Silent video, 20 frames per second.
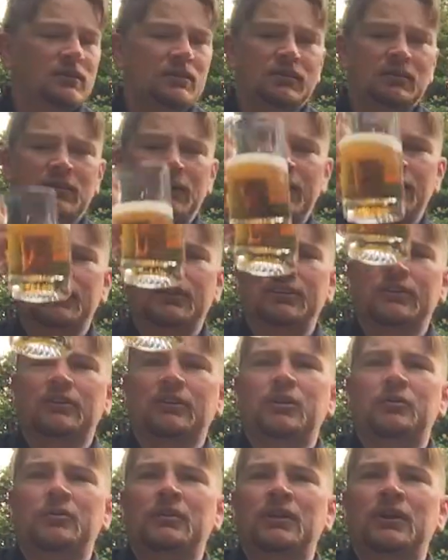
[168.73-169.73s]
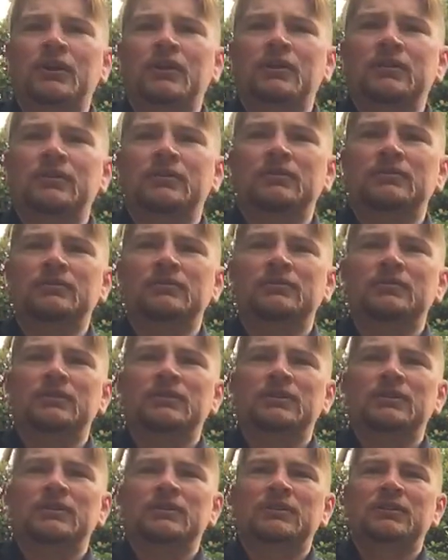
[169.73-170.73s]
Lightly carbonated.
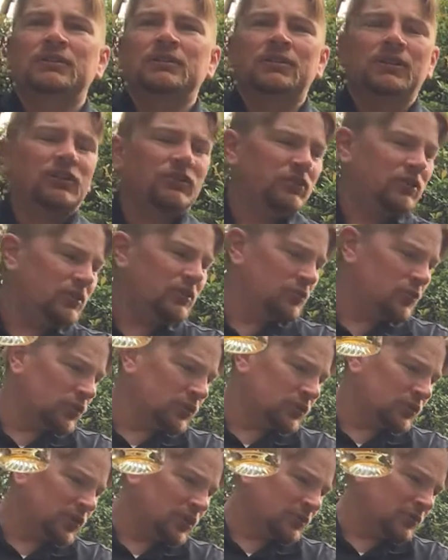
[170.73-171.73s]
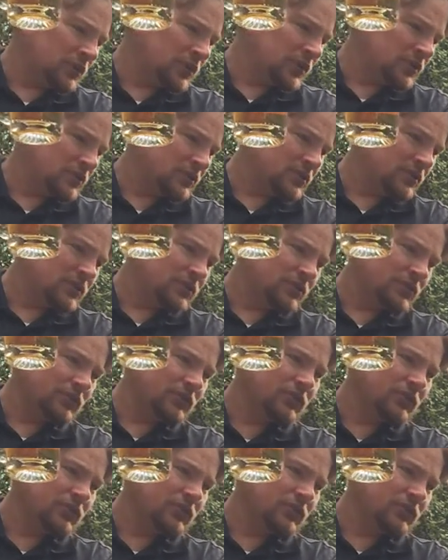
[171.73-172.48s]
I see more carbonation in yours